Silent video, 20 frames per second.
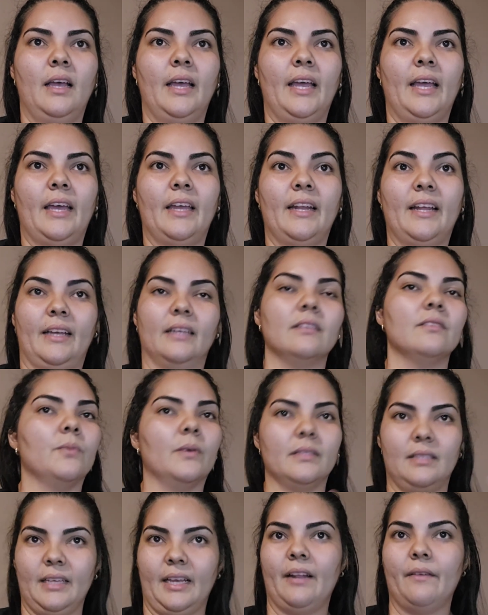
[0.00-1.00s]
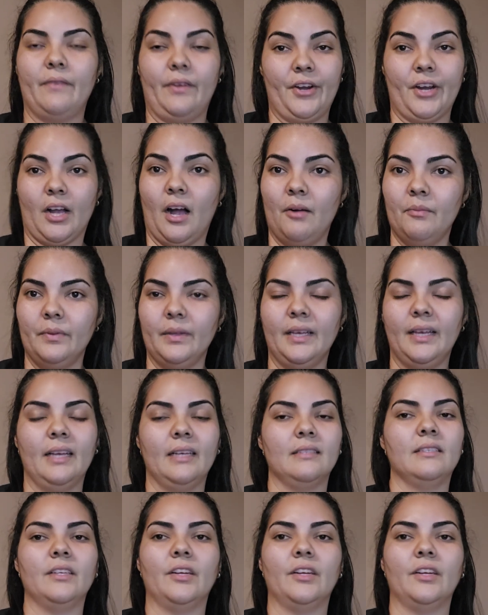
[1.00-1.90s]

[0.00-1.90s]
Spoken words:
it is once again very complex.